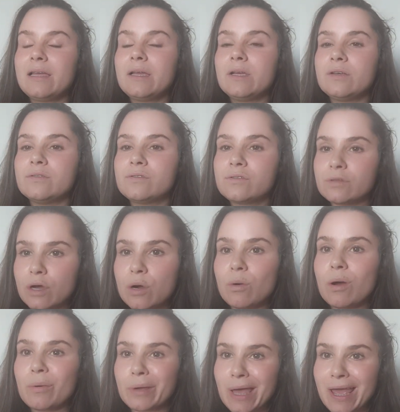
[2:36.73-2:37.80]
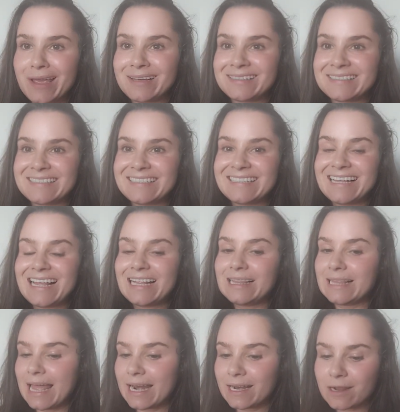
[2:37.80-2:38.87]
is so okay.
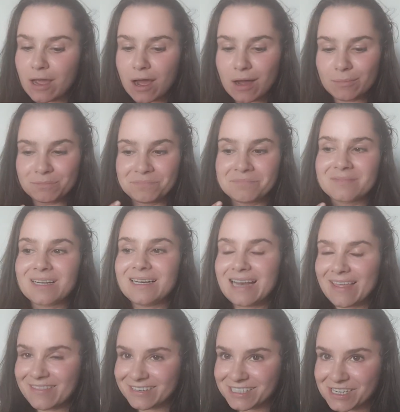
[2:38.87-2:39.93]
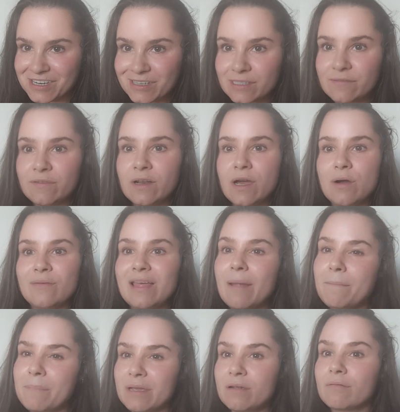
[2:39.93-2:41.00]
Let it come, let the tears flow.
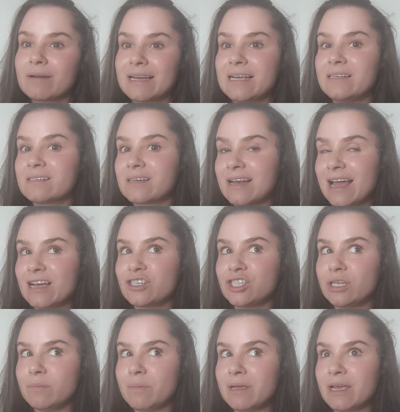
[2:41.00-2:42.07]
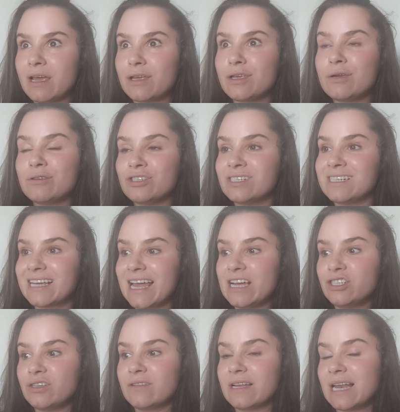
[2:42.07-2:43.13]
That big release can actually be a huge
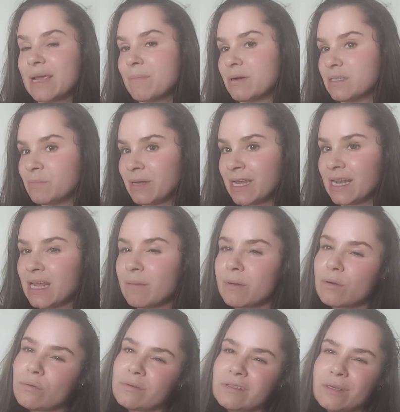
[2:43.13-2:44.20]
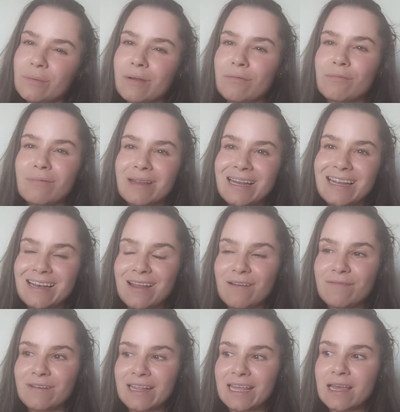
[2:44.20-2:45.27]
indication that labor is beginning, but also a really
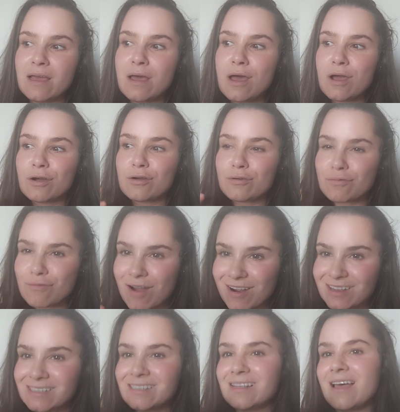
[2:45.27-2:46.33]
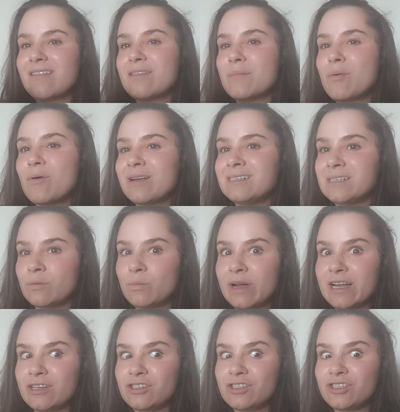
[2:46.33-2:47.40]
lovely crux at the point at
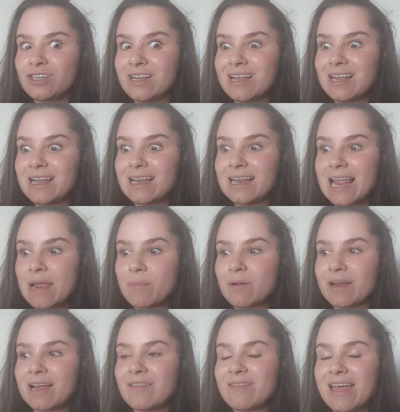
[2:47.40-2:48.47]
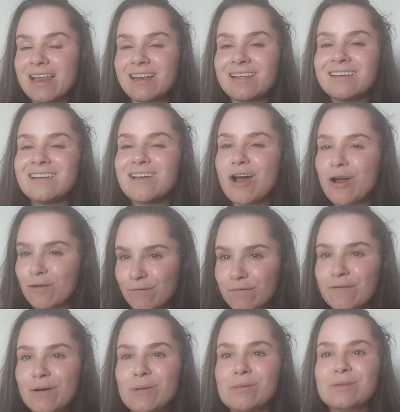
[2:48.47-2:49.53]
which labor can then
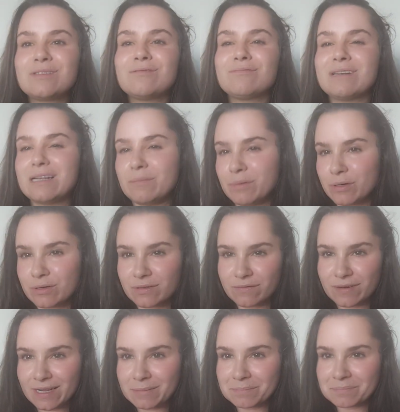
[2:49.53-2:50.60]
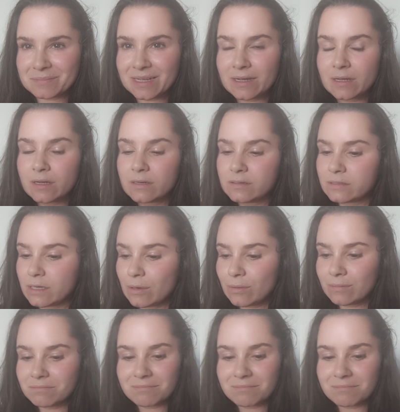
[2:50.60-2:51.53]
unfold really beautifully. So